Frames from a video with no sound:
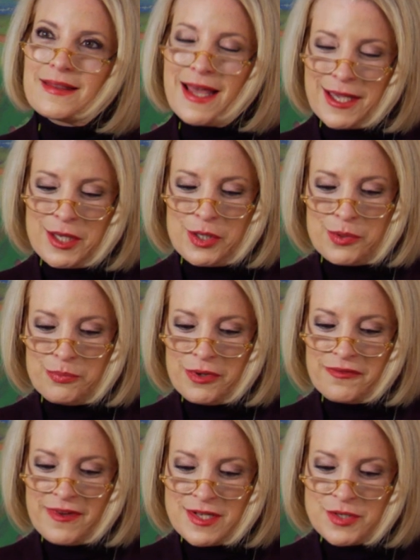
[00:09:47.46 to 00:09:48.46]
Thank you,
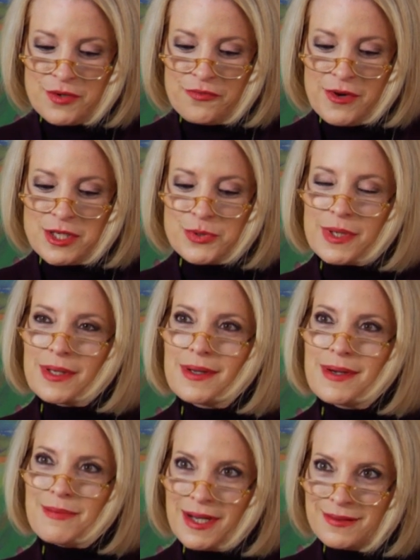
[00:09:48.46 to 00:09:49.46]
Professor Frederic
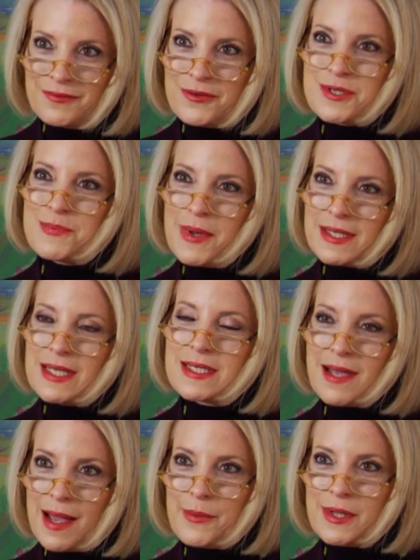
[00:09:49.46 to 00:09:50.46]
Amant, for spending
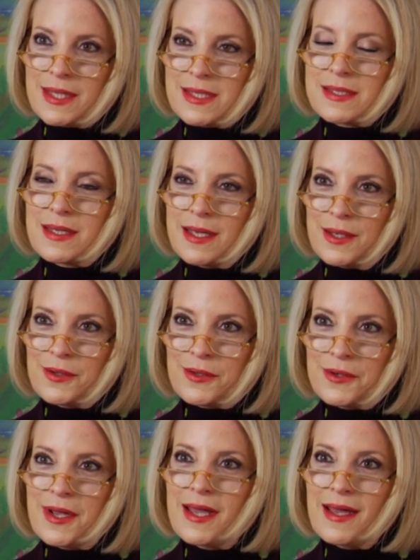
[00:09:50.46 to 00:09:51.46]
time with us
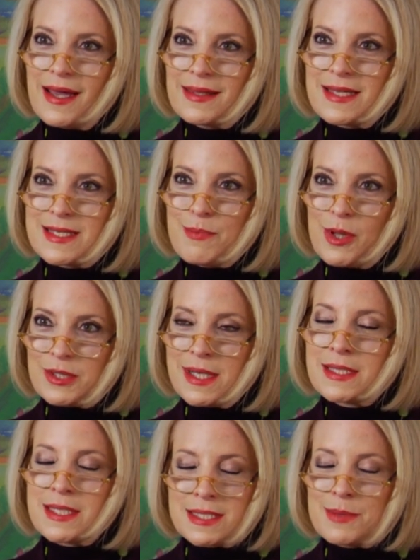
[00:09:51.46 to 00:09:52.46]
here at this
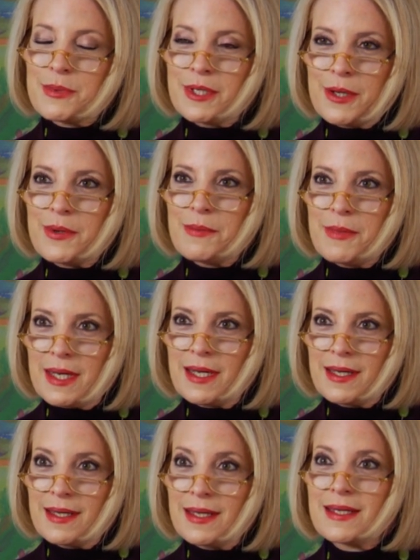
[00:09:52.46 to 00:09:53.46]
multidisciplinary
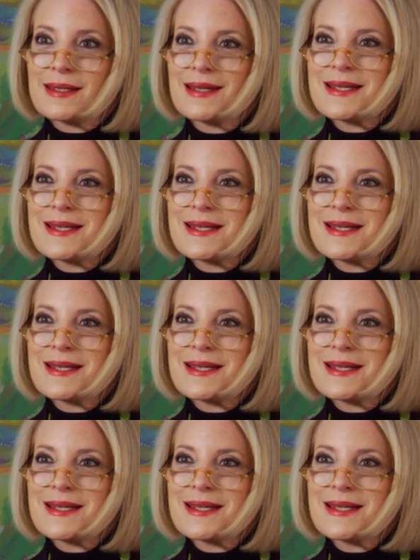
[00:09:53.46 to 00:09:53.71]
meeting in